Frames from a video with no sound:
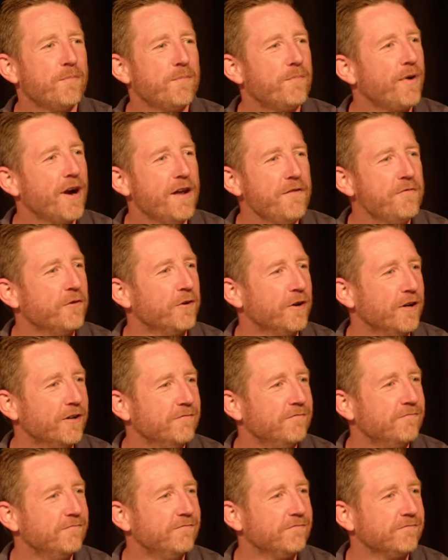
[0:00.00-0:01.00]
pray for?
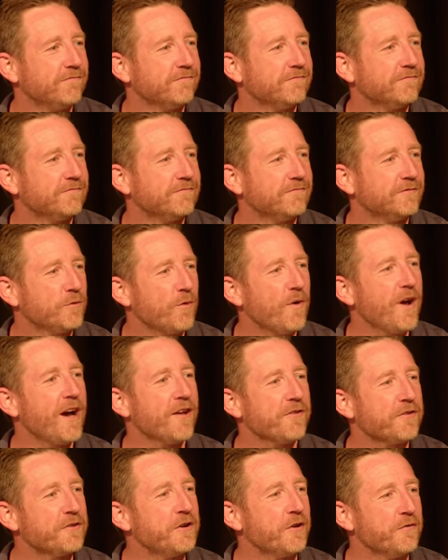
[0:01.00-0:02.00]
What do I
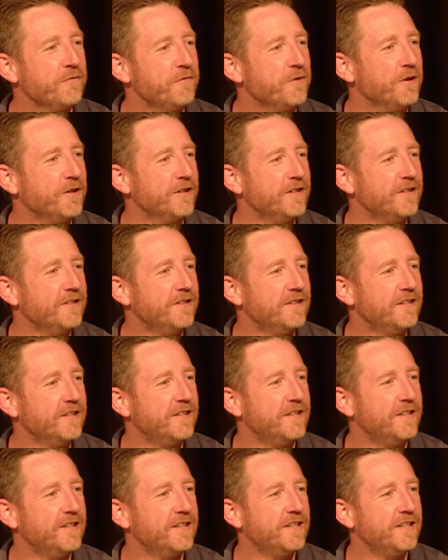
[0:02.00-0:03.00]
ask God for?
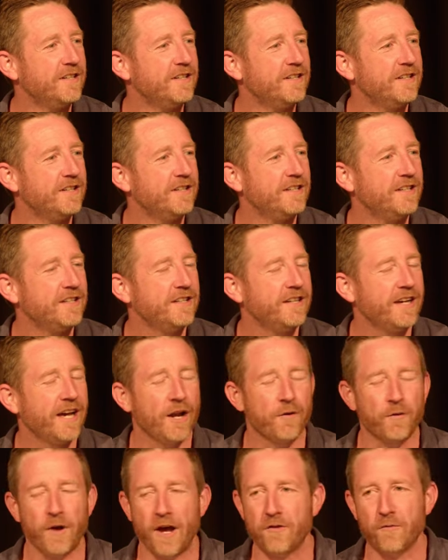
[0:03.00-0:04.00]
And
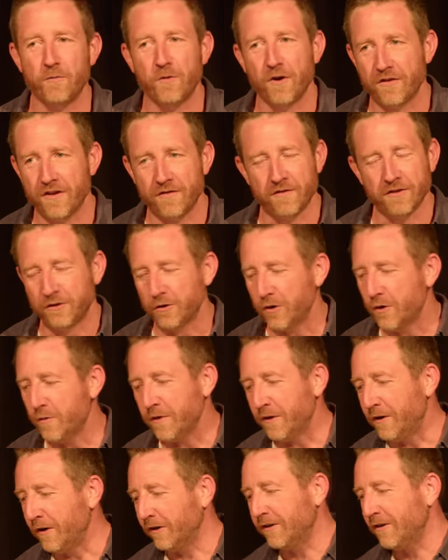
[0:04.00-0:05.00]
as it was, even talking with
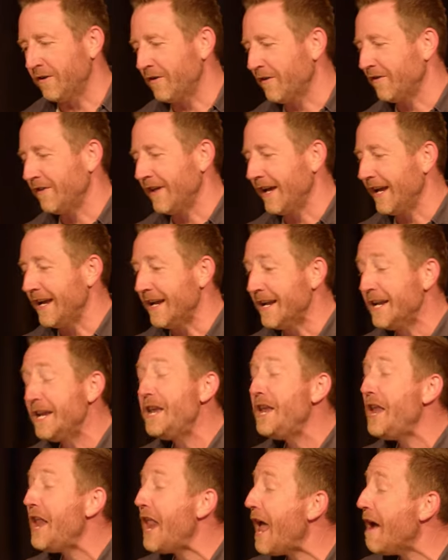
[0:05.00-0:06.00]
the doctors, they
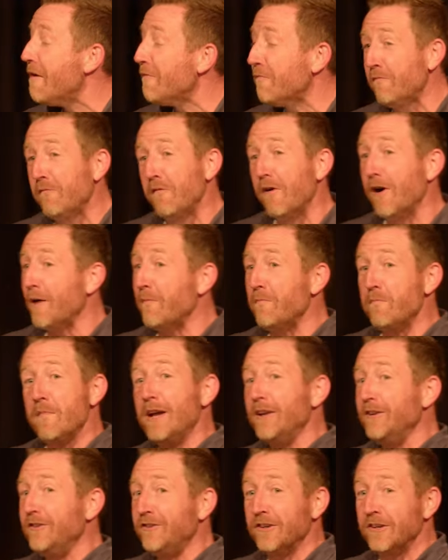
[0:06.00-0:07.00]
never
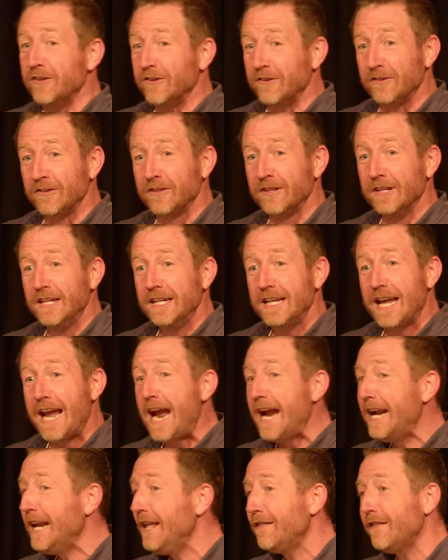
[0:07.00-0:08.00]
mentioned
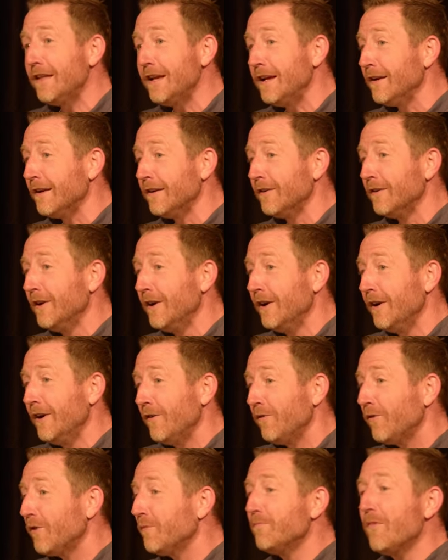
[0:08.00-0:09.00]
anything
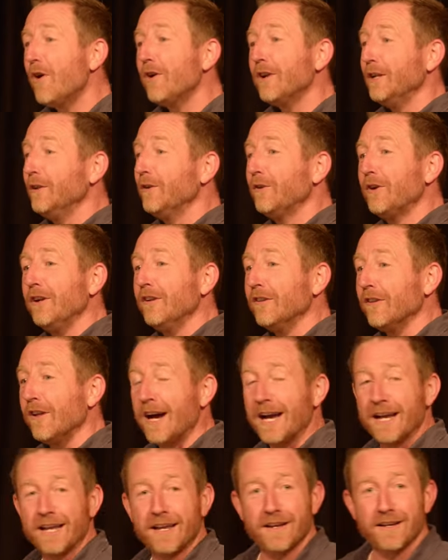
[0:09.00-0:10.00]
remotely looking
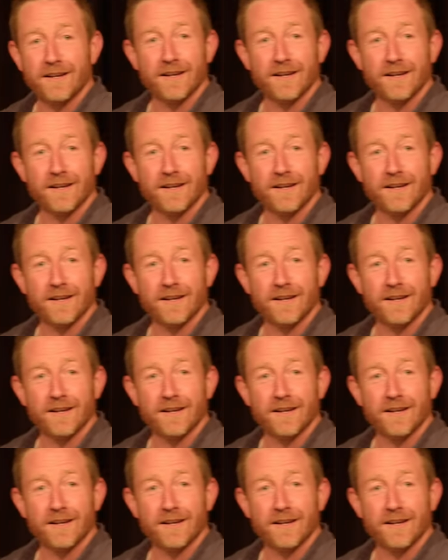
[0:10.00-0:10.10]
like